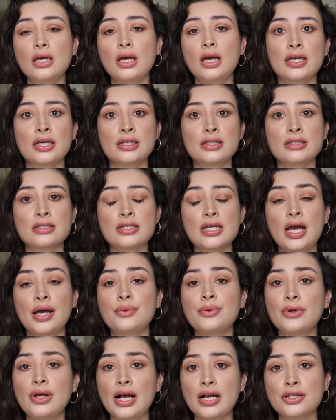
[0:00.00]
And I
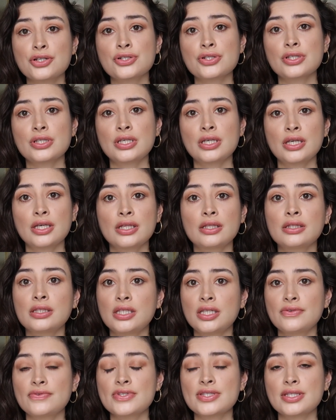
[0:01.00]
will actually
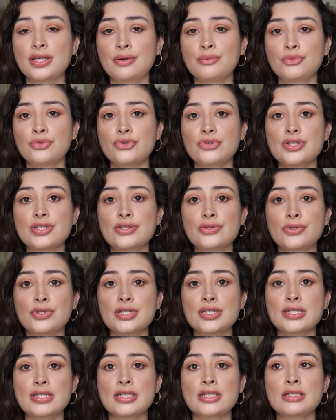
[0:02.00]
leave some
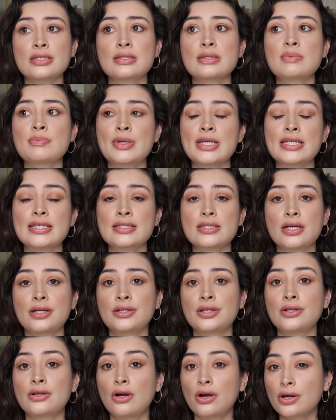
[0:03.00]
resources based
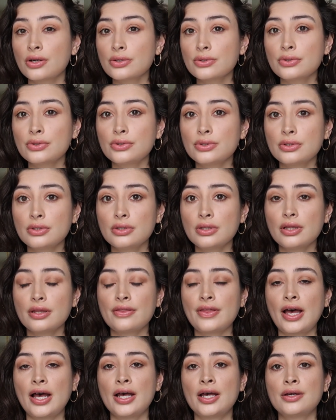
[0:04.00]
on an article
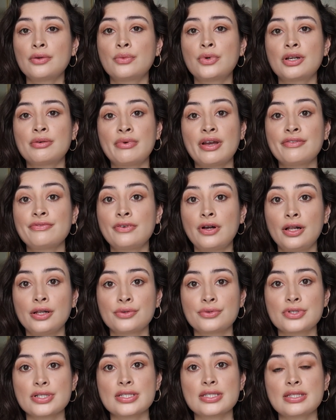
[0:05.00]
that one of my
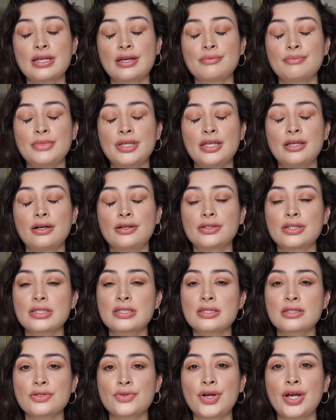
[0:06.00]
followers sent me on
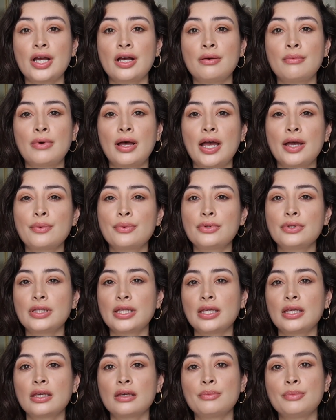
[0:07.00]
Instagram. I will
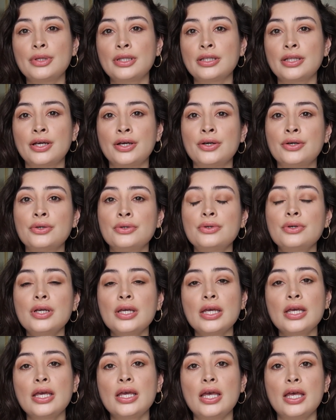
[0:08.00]
link it below.
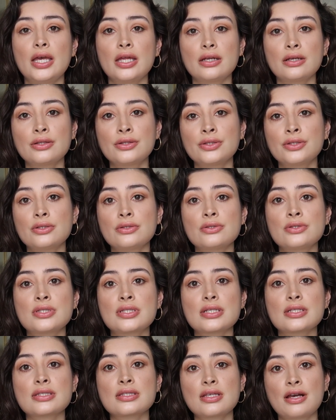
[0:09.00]
It
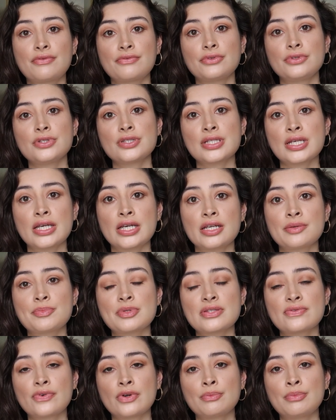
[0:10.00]
includes several
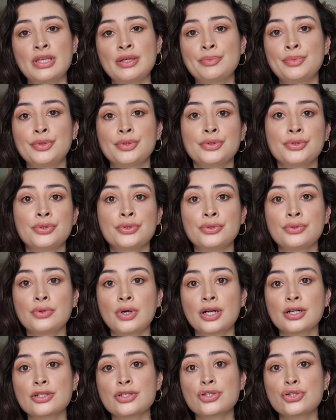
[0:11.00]
tips for people who
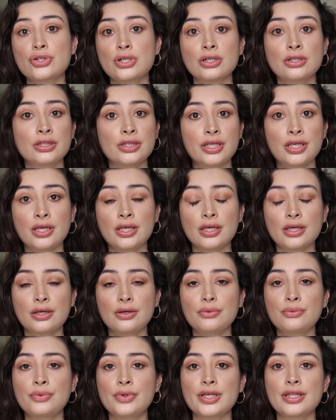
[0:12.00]
are struggling
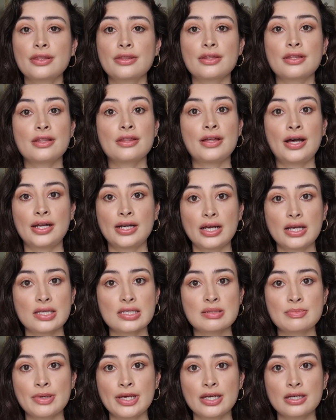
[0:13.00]
with that
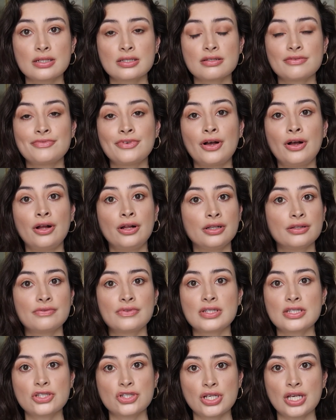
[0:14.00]
aspect of all of
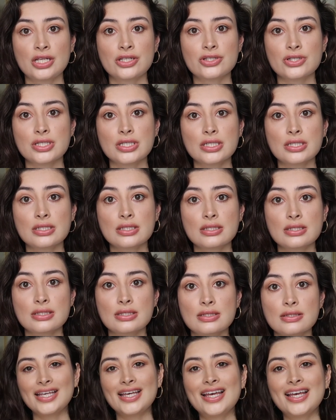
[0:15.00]
these changes.
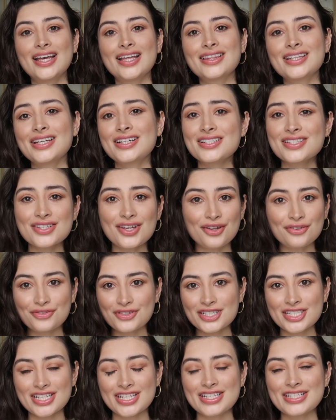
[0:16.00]
That is all
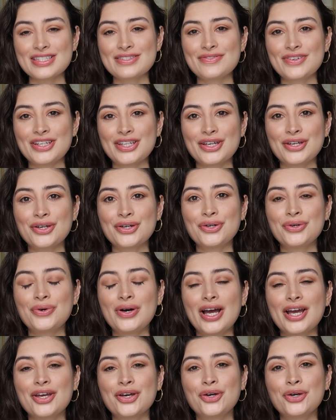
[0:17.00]
for today's video.
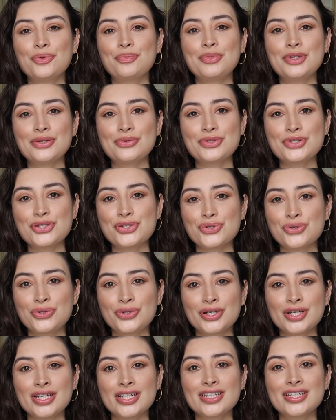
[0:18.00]
I hope you
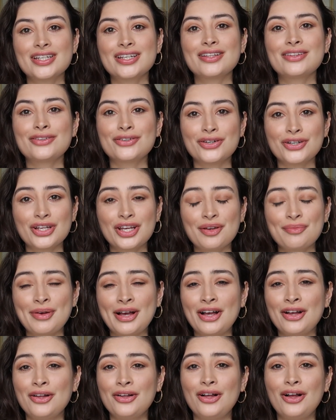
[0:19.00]
enjoyed learning
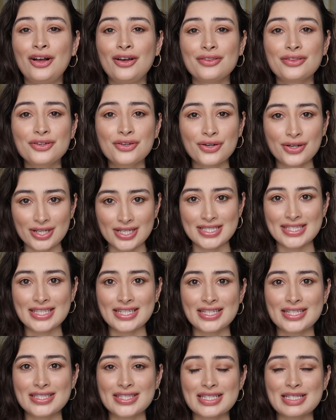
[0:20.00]
about all the
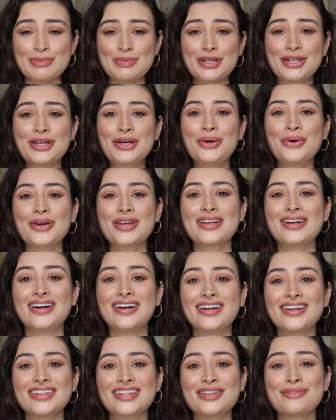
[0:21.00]
craziness that's been going
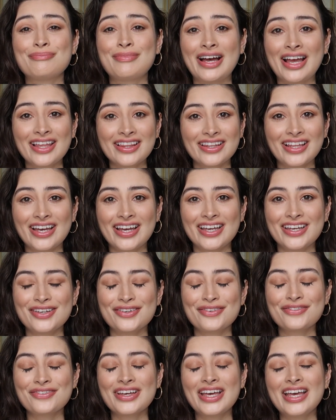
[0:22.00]
on in my
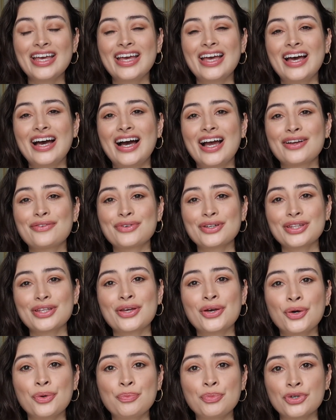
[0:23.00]
life. I really
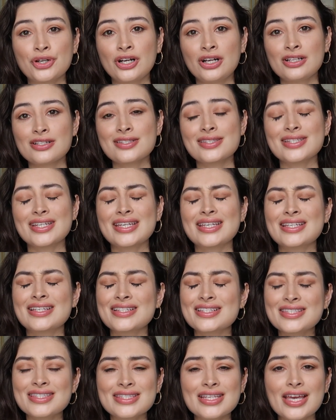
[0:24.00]
hope you're all
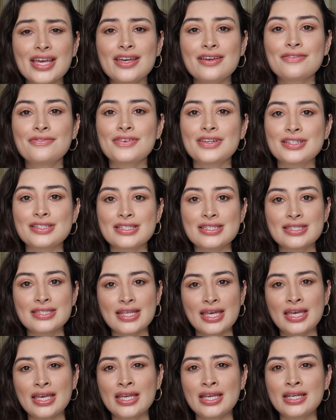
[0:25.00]
staying safe and
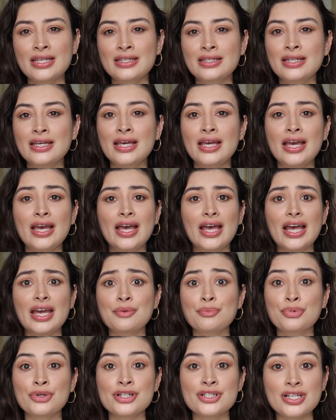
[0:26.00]
sane
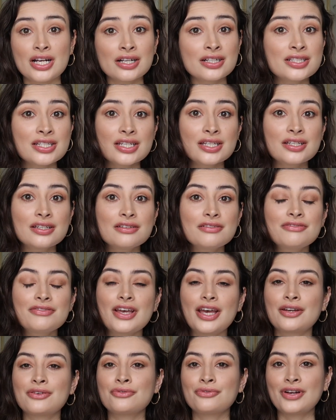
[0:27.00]
and productive
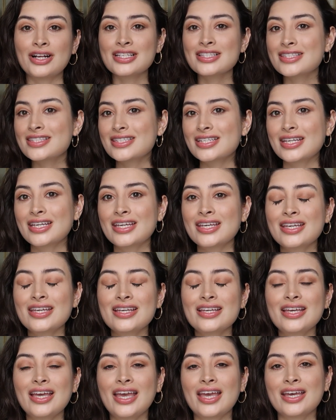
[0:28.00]
and
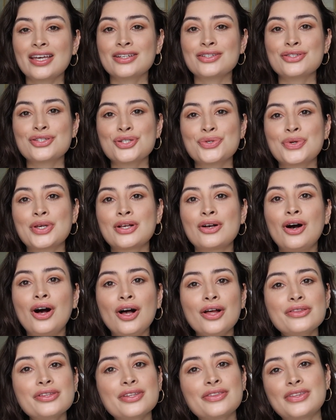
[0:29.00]
resting and doing
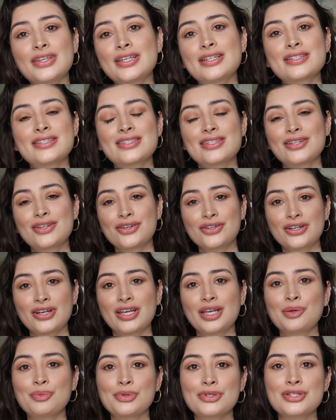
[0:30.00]
all the things that you're
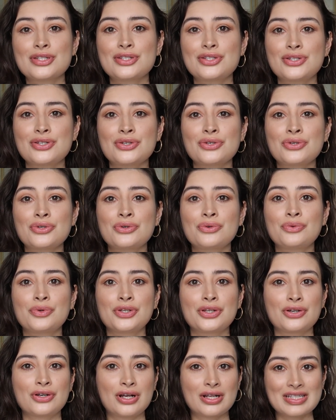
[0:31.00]
not able to do
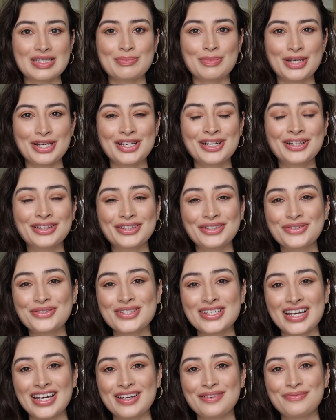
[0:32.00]
when you're not spending alone
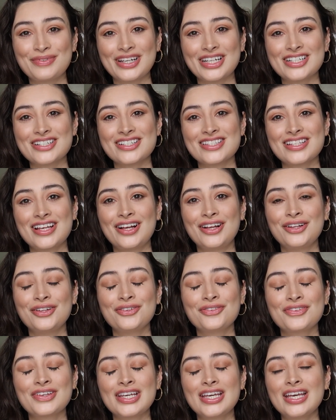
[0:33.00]
time by yourself.